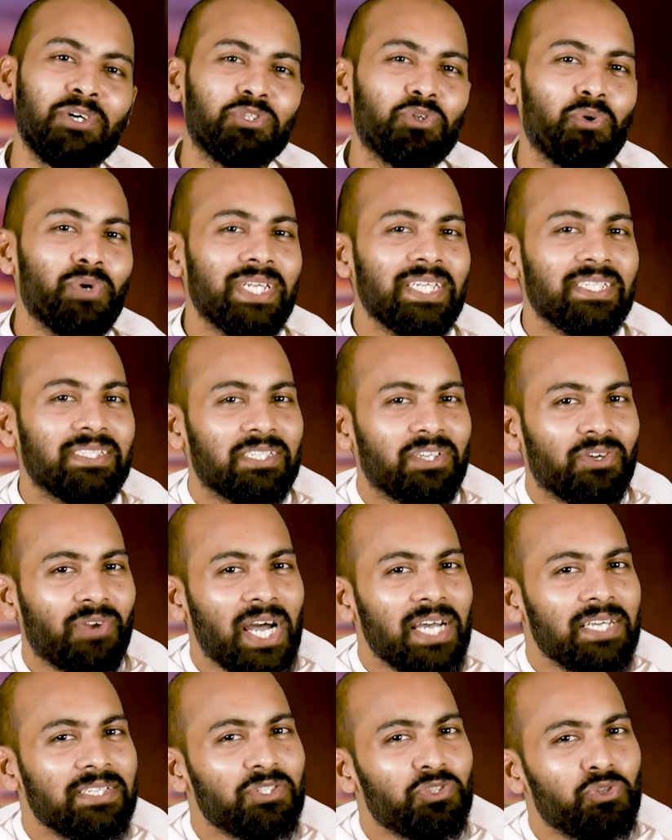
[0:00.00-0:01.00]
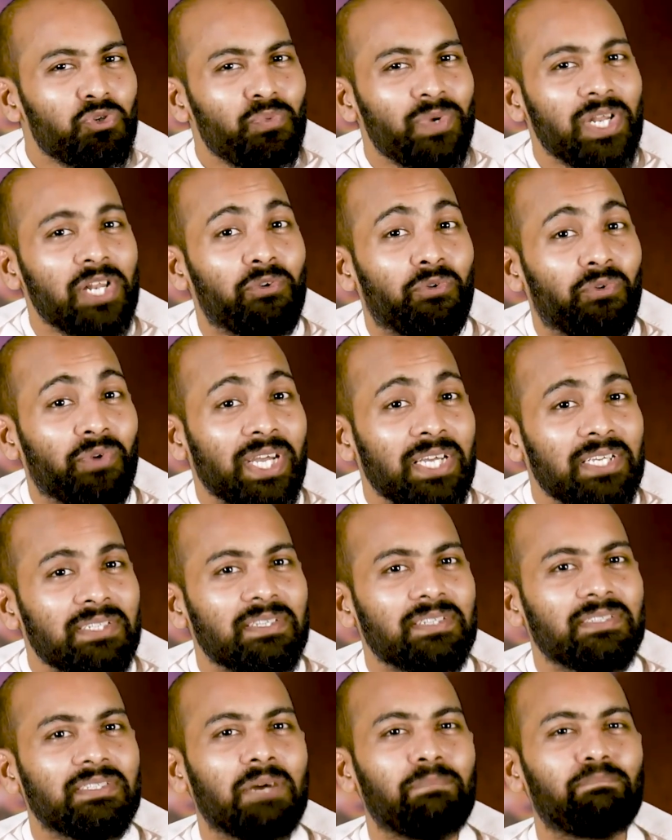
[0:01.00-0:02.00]
So it is Christ who will
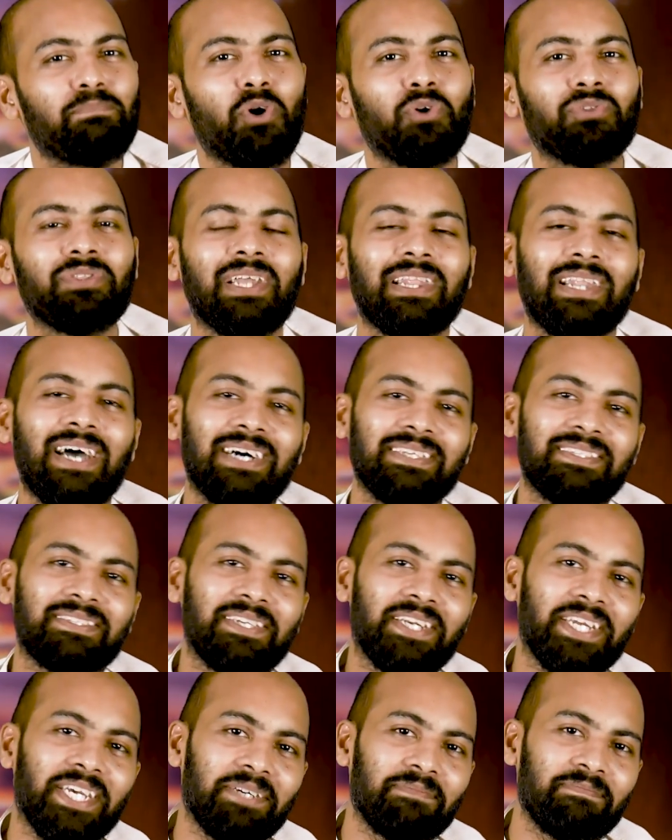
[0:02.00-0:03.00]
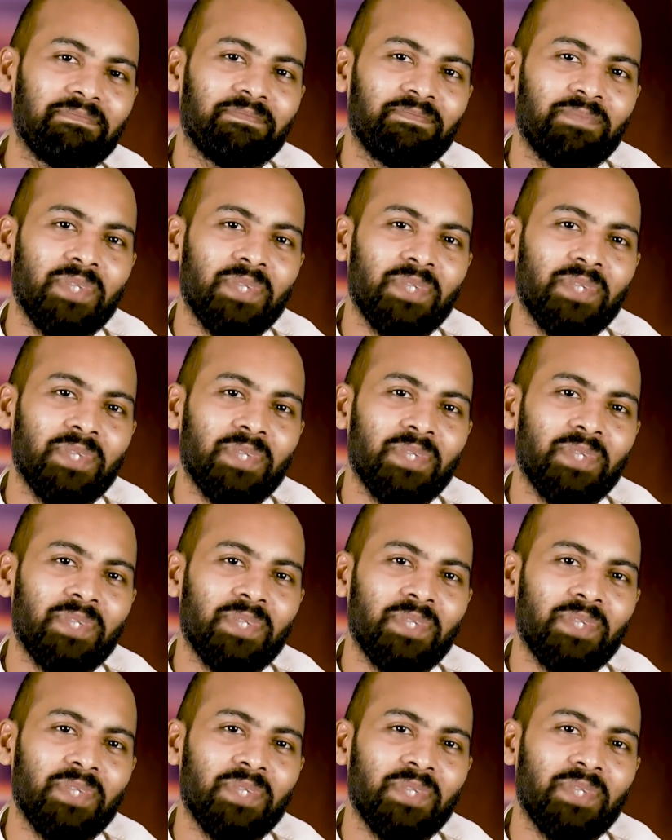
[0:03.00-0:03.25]
raise us up on the last day.